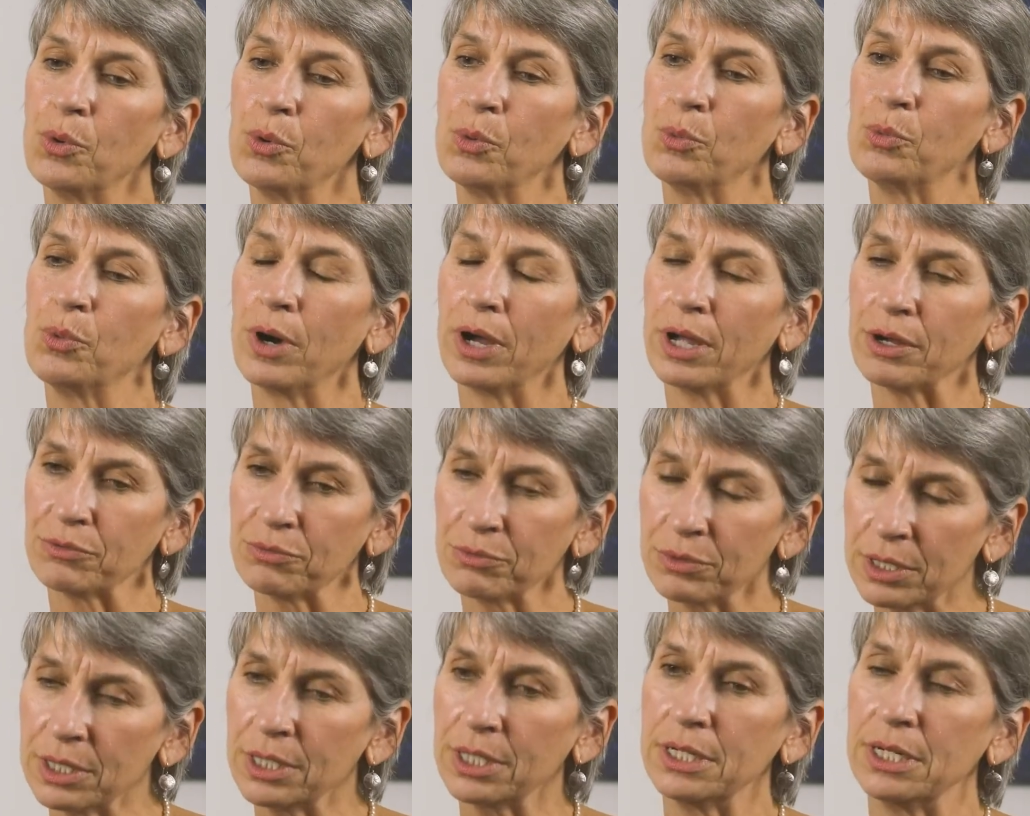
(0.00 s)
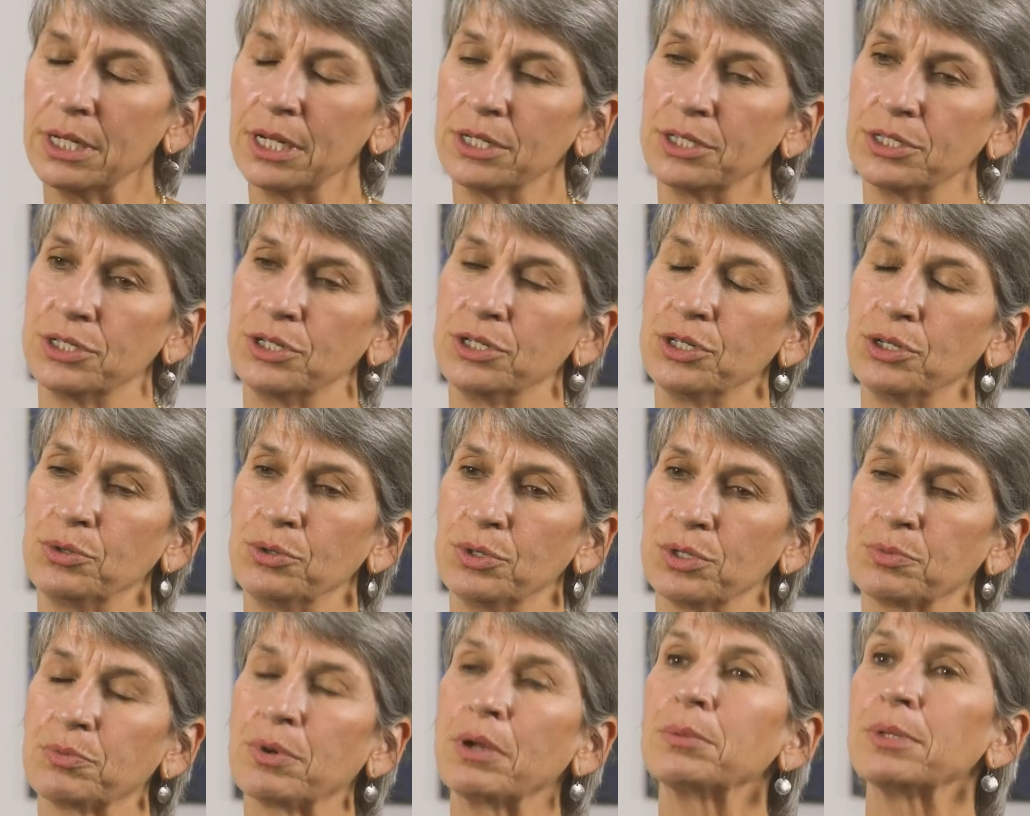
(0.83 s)
what I really needed to do
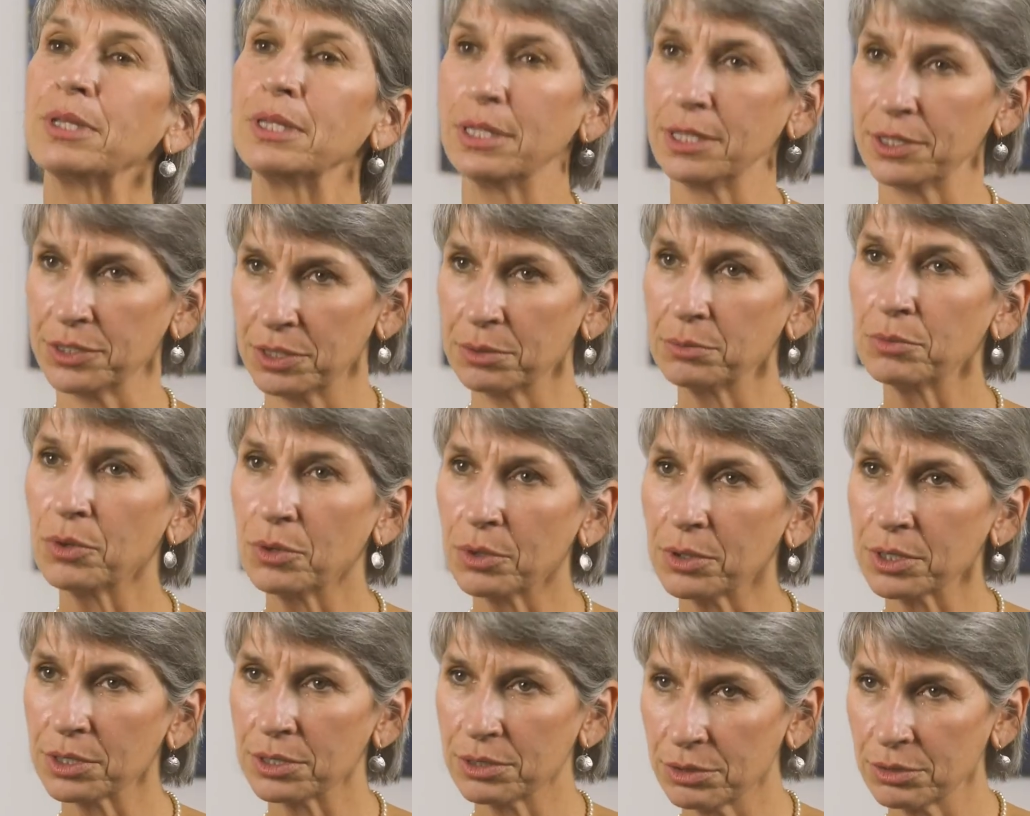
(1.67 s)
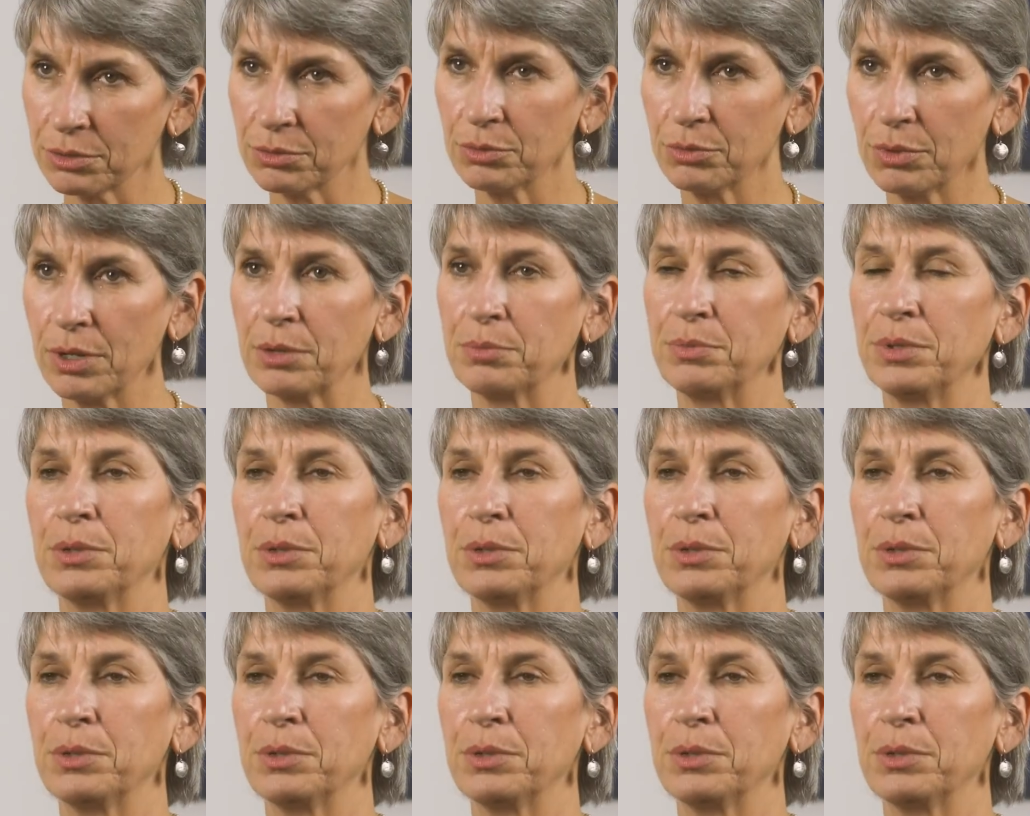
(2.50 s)
is probably listen more to where